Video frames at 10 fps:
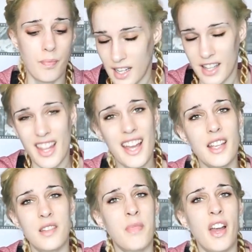And that
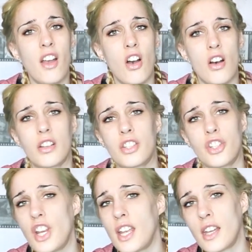is my arse
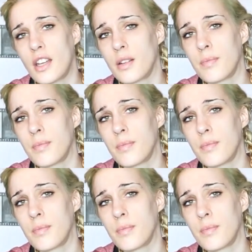cheek,